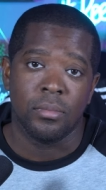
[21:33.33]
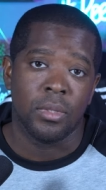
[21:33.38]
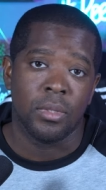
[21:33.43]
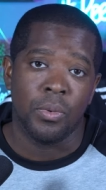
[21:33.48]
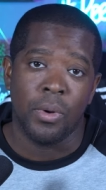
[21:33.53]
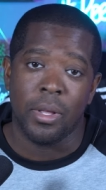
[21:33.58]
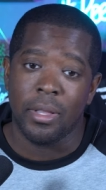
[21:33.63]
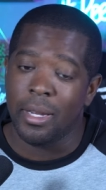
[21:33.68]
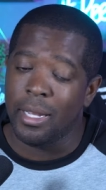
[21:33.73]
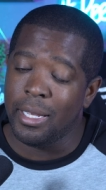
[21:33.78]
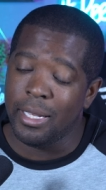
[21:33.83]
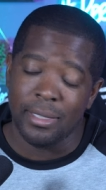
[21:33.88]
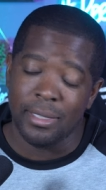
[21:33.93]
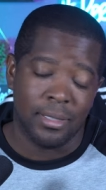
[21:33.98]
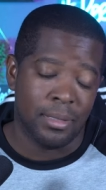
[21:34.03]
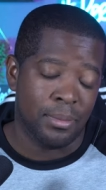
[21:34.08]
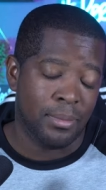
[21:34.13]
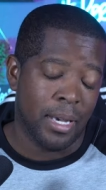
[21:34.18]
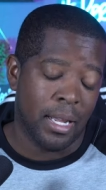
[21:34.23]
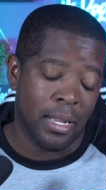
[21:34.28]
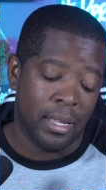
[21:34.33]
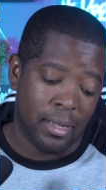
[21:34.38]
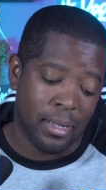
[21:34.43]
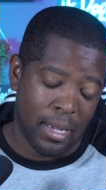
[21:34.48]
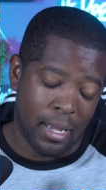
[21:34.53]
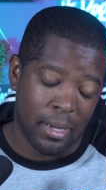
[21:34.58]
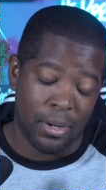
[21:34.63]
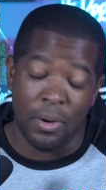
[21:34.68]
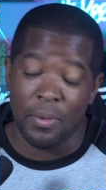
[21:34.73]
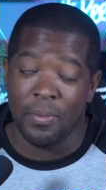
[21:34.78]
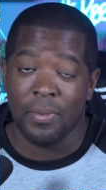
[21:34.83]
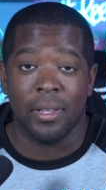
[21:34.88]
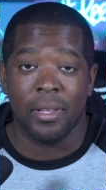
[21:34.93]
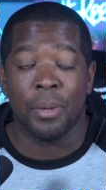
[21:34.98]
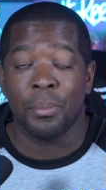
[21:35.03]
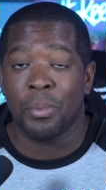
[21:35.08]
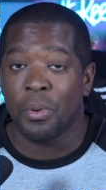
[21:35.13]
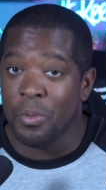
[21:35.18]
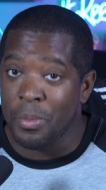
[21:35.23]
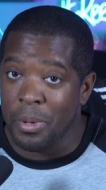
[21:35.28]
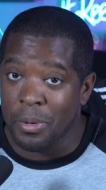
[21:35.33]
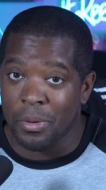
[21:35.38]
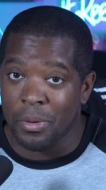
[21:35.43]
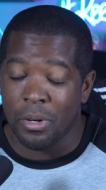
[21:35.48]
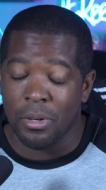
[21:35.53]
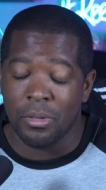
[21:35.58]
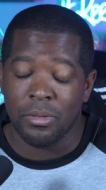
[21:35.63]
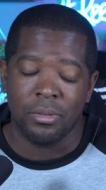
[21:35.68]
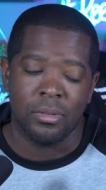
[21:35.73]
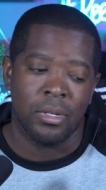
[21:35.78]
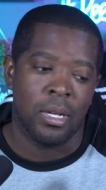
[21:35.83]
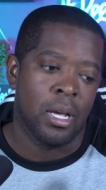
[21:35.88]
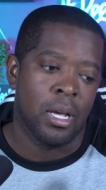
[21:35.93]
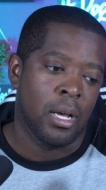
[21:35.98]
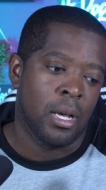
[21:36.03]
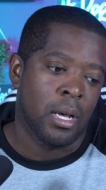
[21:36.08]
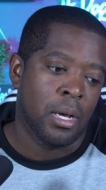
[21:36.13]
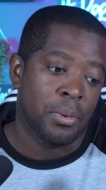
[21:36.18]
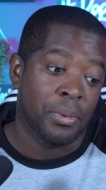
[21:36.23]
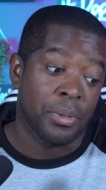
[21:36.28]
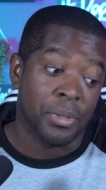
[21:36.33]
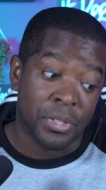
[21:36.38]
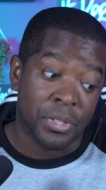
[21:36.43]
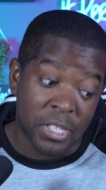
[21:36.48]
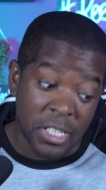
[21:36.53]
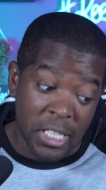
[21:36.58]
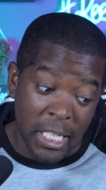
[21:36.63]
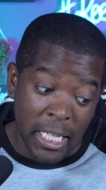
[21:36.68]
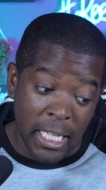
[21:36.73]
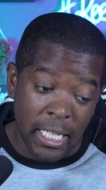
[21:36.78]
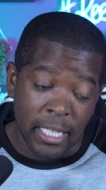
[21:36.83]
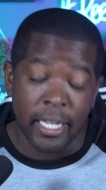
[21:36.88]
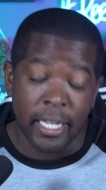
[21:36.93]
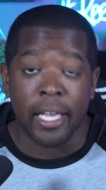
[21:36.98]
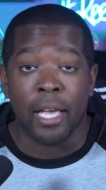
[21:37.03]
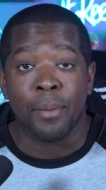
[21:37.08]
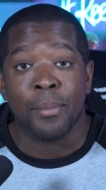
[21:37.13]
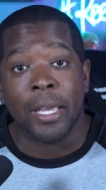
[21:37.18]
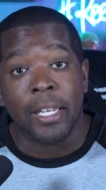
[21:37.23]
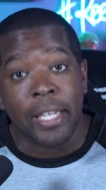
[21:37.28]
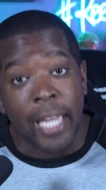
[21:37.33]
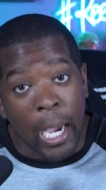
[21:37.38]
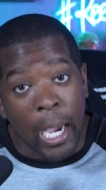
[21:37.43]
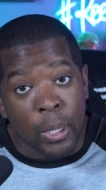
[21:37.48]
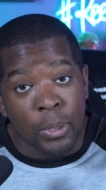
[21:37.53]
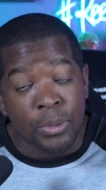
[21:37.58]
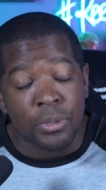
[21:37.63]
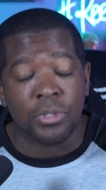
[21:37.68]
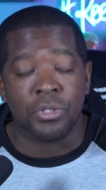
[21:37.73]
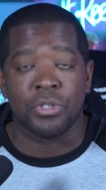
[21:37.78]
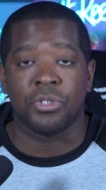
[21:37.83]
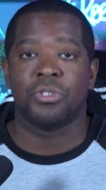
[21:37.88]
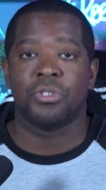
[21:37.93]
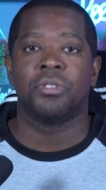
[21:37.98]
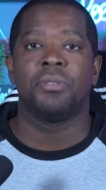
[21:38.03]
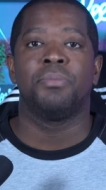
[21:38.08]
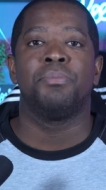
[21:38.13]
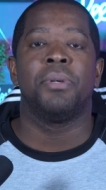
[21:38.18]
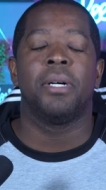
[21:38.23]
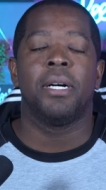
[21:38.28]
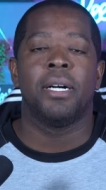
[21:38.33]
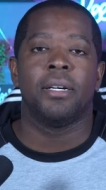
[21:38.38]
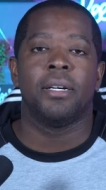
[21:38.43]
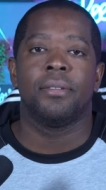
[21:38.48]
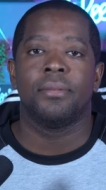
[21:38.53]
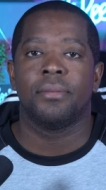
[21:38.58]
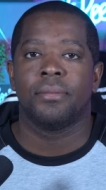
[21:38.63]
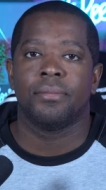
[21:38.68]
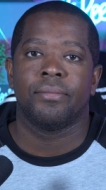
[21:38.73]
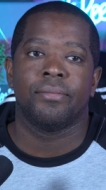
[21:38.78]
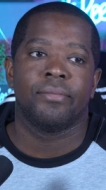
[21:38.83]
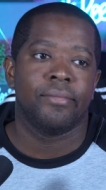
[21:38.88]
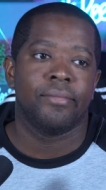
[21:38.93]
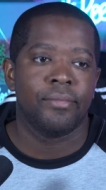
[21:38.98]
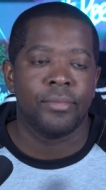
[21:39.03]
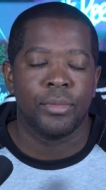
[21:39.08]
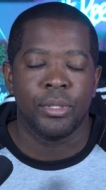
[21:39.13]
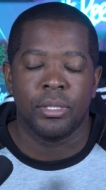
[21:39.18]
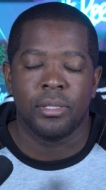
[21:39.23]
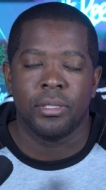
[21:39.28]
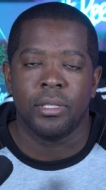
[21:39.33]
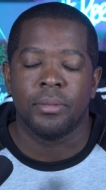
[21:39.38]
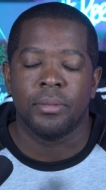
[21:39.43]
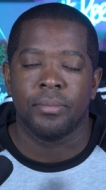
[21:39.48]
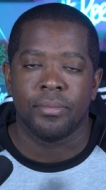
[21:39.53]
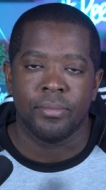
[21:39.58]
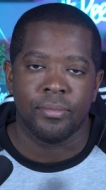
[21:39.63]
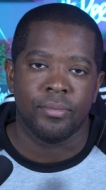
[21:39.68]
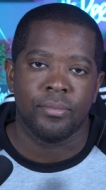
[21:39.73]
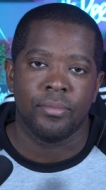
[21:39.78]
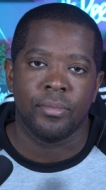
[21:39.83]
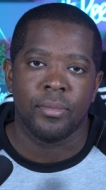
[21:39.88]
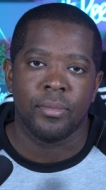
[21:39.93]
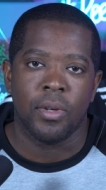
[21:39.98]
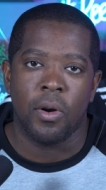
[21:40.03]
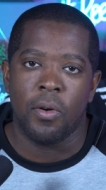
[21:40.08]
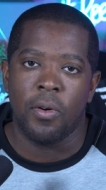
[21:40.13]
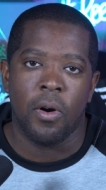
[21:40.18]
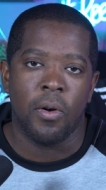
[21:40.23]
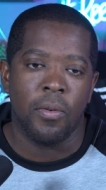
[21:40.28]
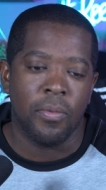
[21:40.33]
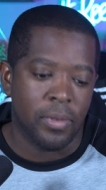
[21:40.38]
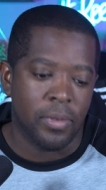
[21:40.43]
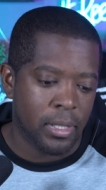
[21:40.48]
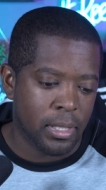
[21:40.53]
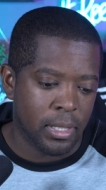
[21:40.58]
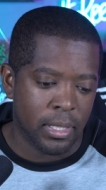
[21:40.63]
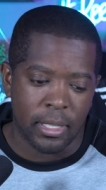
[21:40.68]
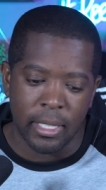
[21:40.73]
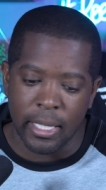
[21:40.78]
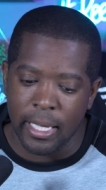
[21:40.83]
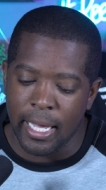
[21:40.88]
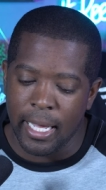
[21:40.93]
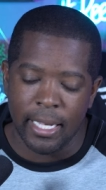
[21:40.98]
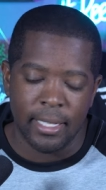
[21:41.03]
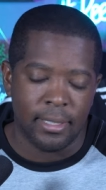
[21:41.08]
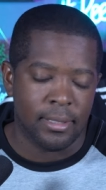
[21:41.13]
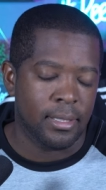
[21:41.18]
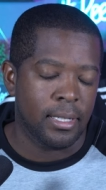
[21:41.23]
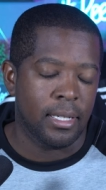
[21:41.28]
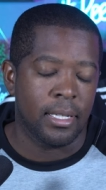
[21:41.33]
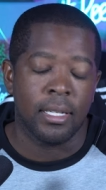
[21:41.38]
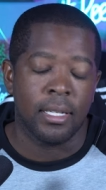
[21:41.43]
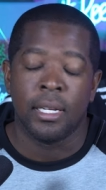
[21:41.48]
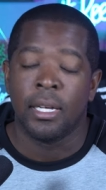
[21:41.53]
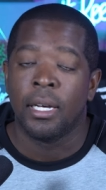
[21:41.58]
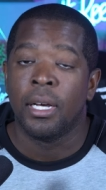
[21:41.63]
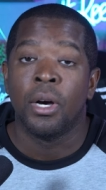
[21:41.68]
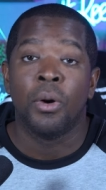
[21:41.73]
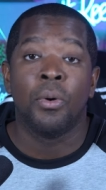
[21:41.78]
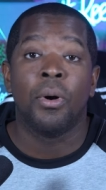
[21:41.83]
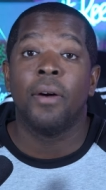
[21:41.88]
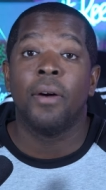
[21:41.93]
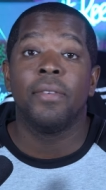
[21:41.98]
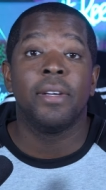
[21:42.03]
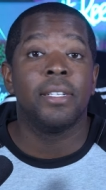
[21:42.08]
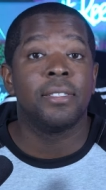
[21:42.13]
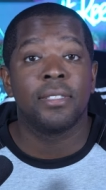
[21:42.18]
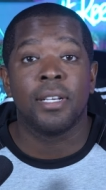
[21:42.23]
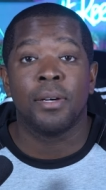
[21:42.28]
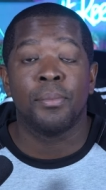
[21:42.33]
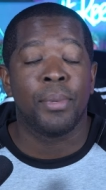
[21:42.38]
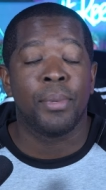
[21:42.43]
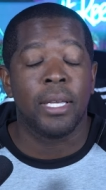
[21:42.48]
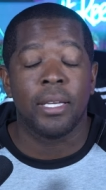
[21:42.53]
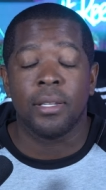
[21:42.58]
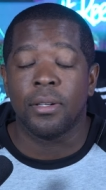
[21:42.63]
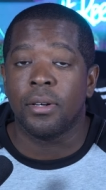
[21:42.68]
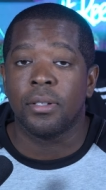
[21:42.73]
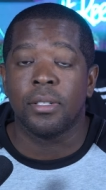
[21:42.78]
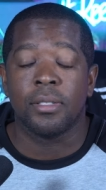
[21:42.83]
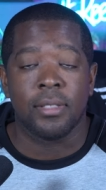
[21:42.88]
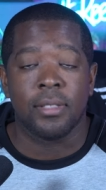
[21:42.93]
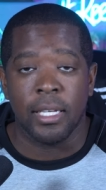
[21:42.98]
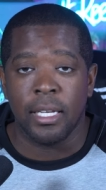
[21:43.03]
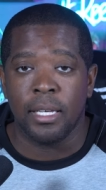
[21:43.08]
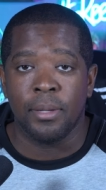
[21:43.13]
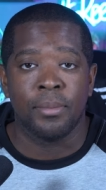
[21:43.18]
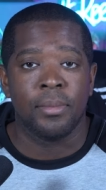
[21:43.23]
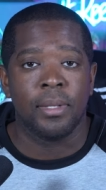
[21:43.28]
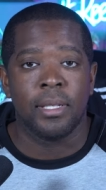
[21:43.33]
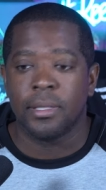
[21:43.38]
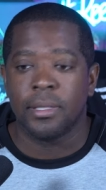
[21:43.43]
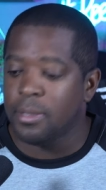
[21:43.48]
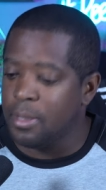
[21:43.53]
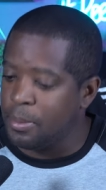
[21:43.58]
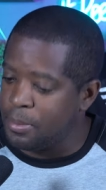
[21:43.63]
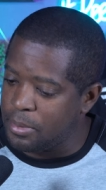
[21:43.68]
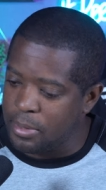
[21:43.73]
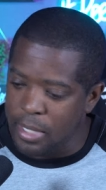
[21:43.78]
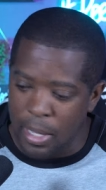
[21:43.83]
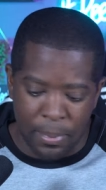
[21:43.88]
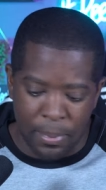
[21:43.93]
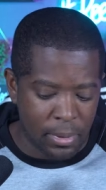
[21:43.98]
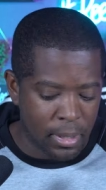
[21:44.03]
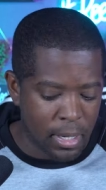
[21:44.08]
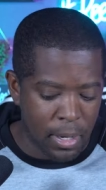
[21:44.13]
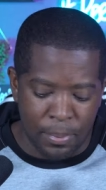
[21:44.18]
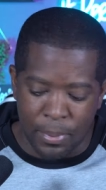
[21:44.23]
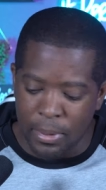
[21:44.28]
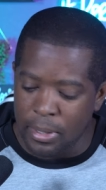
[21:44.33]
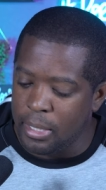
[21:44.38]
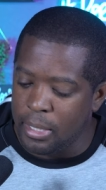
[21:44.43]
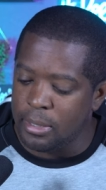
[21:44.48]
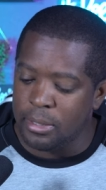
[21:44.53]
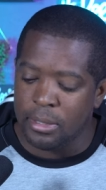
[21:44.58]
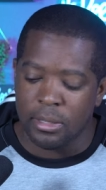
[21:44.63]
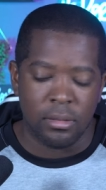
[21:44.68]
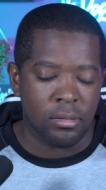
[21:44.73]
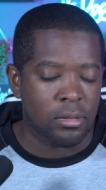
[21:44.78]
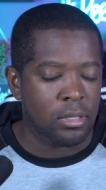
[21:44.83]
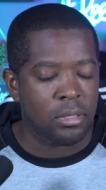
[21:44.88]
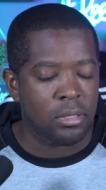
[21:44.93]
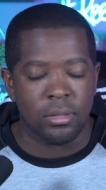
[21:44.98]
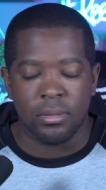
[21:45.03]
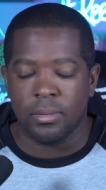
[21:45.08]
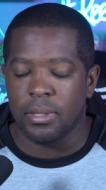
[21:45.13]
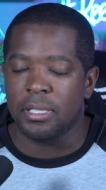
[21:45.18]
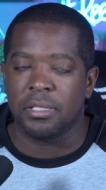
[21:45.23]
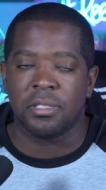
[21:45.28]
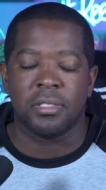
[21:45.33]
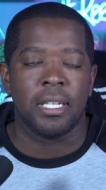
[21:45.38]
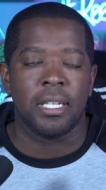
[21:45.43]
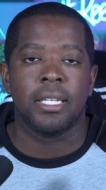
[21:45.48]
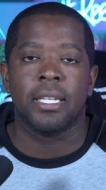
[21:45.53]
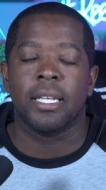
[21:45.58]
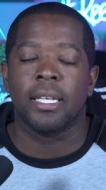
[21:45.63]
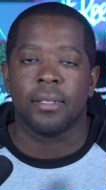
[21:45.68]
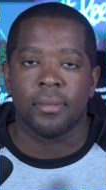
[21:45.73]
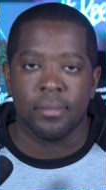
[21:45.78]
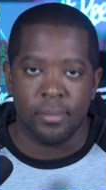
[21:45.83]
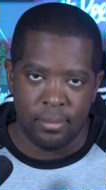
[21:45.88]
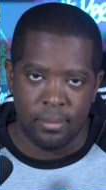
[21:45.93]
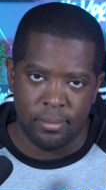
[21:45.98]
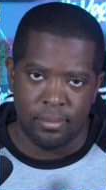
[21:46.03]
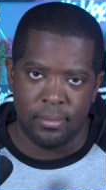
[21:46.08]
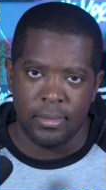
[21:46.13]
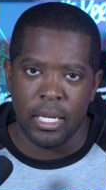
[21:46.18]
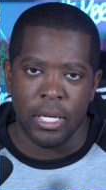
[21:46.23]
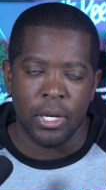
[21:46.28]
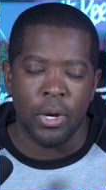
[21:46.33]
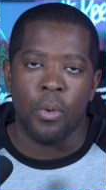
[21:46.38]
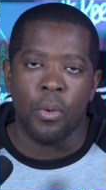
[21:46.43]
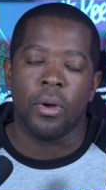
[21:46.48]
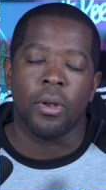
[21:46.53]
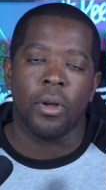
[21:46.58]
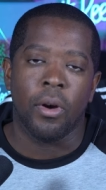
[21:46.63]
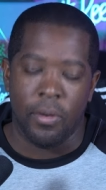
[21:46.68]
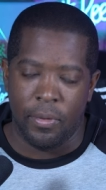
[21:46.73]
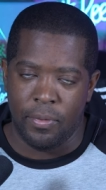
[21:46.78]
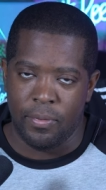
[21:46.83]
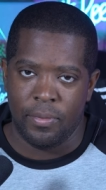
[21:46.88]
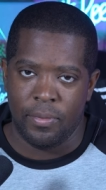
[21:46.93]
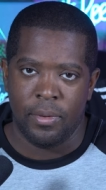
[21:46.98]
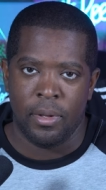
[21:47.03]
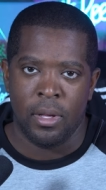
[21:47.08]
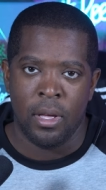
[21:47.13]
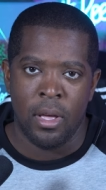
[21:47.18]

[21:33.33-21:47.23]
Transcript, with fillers: whether they get somebody or not, hopefully they prove me wrong. We'll see. I got my doubts, but we'll see. Ho hopefully the, the guys that whoever ends up being on the team ends up stepping up and just ascending and going off.